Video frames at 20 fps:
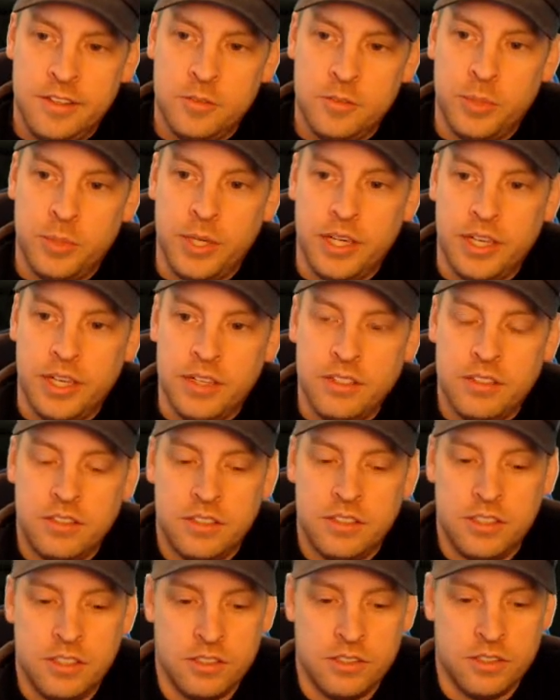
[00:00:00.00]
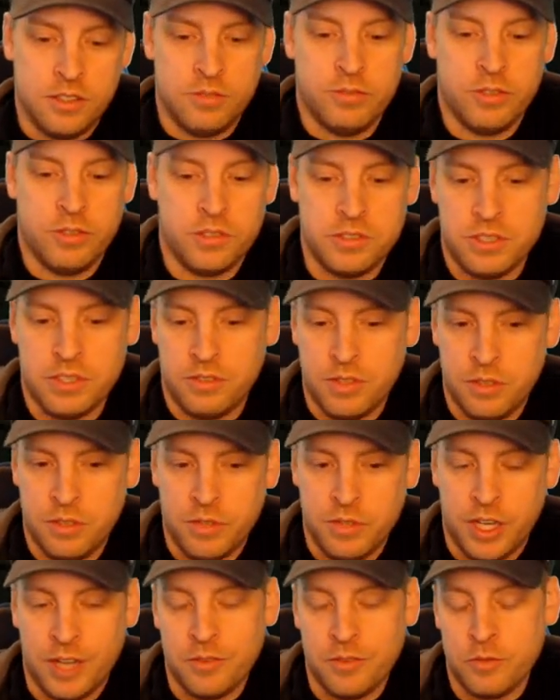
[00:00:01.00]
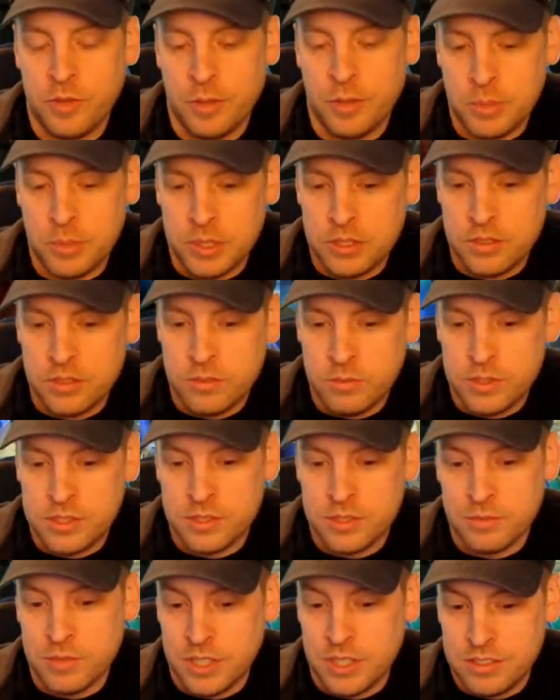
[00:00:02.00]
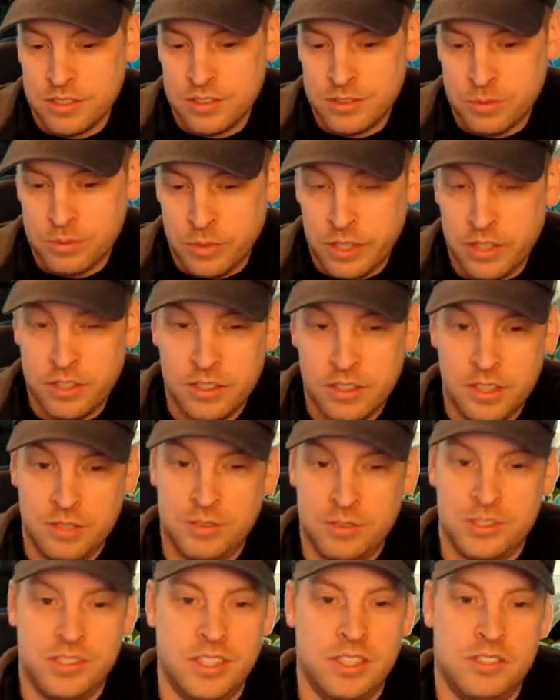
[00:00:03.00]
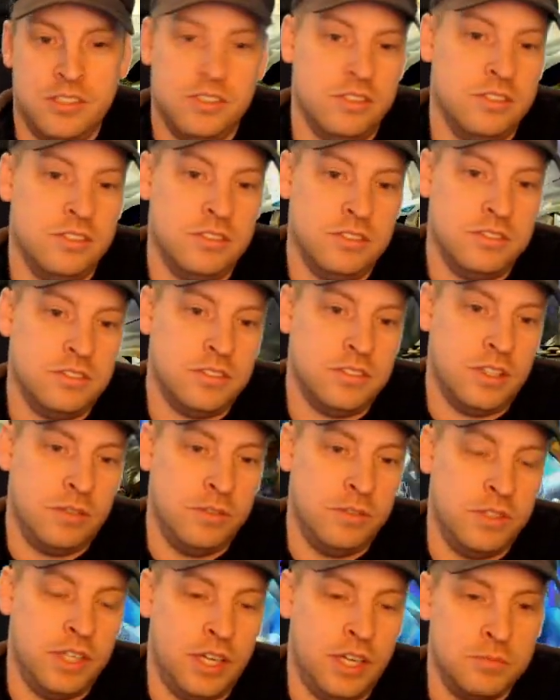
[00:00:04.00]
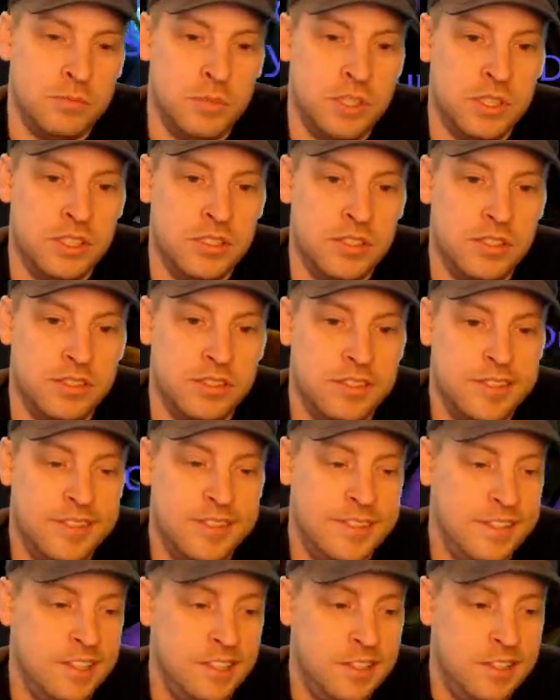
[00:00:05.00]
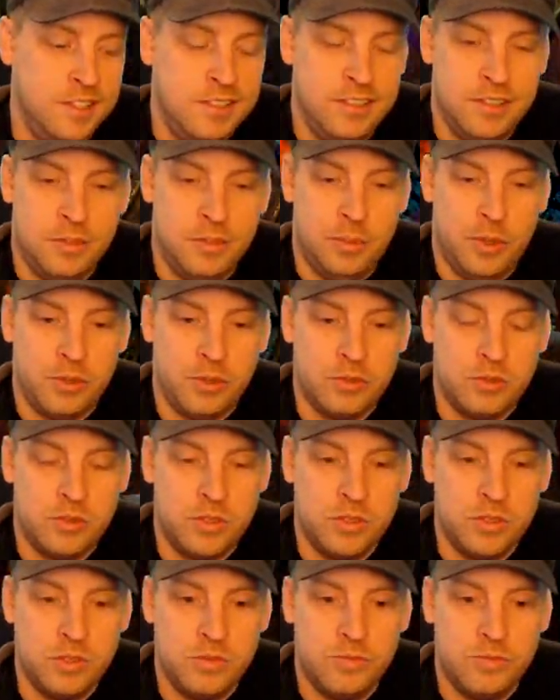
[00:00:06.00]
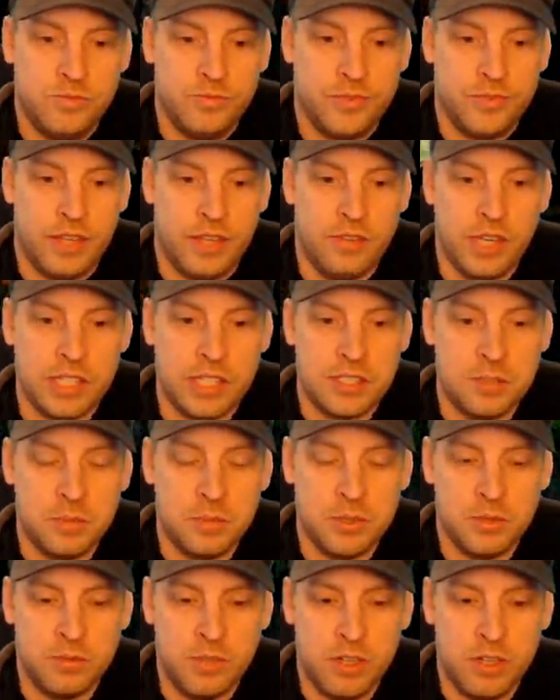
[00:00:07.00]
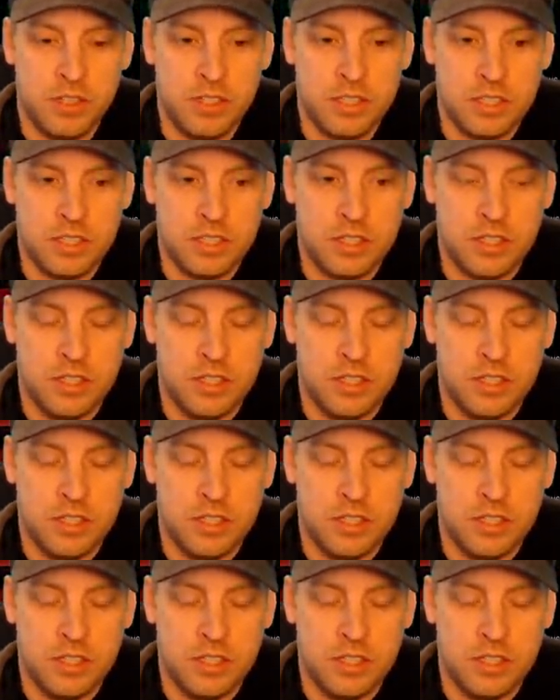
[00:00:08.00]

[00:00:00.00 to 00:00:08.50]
But, you know, a 475 weapon with some nice Twilight Devastation, I would not be opposed to. I've actually been running...